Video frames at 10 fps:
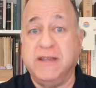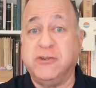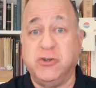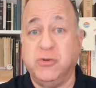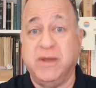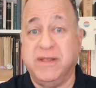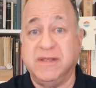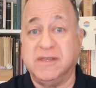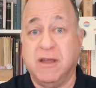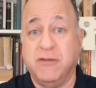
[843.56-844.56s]
issue in
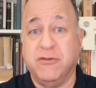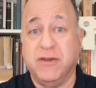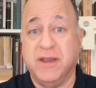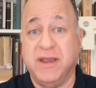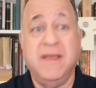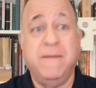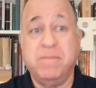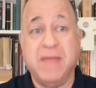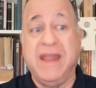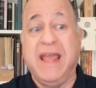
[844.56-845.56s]
this country
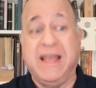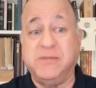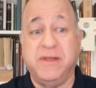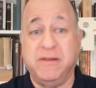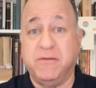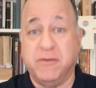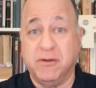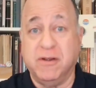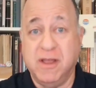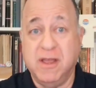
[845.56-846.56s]
and has been
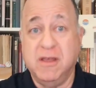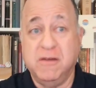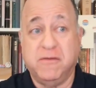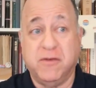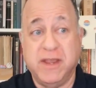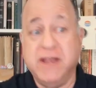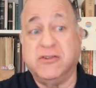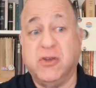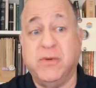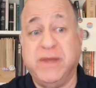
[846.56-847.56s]
for
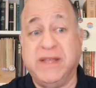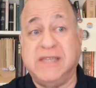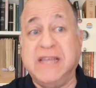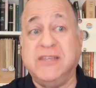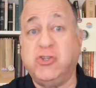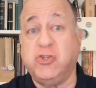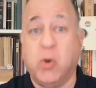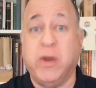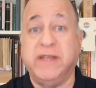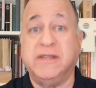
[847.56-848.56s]
years. So it's his
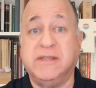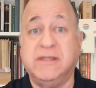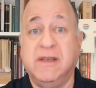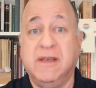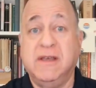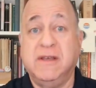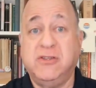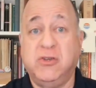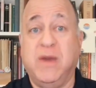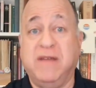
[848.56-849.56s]
choice
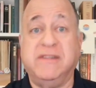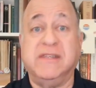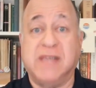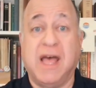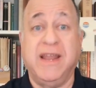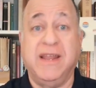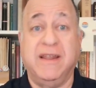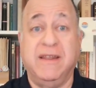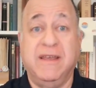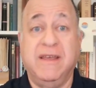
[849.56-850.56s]
to have
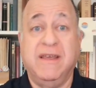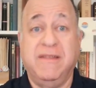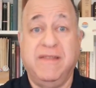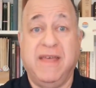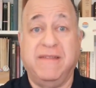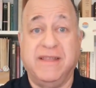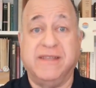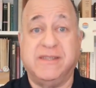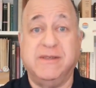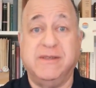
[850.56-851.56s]
decided that
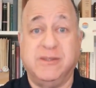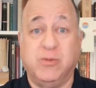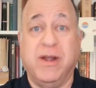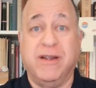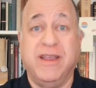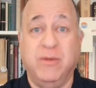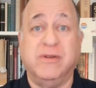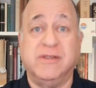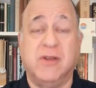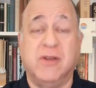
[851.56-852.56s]
this is where he
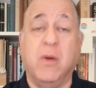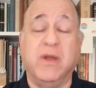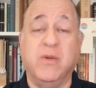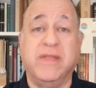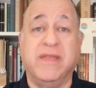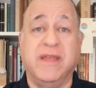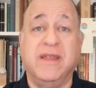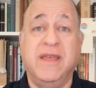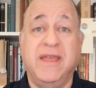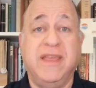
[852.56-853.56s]
was going with it.
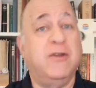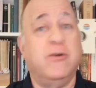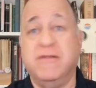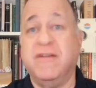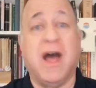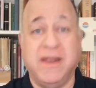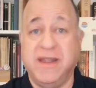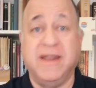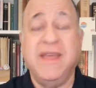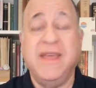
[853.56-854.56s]
He could have gotten
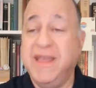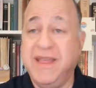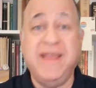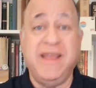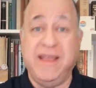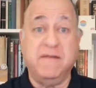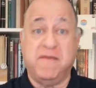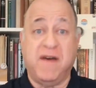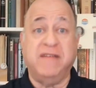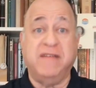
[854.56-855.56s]
it in
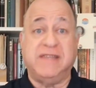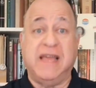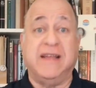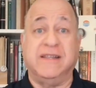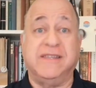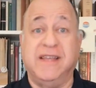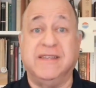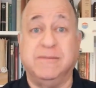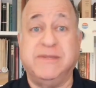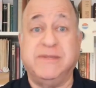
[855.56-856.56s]
5 seconds. He
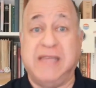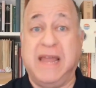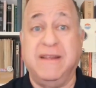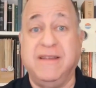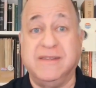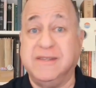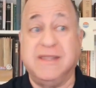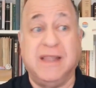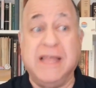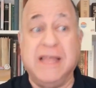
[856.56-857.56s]
has a Senate.
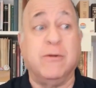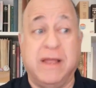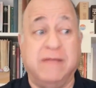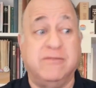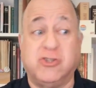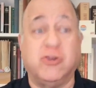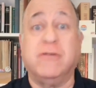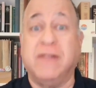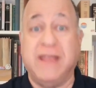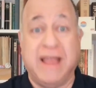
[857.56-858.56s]
It's literally
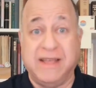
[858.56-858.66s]
certainly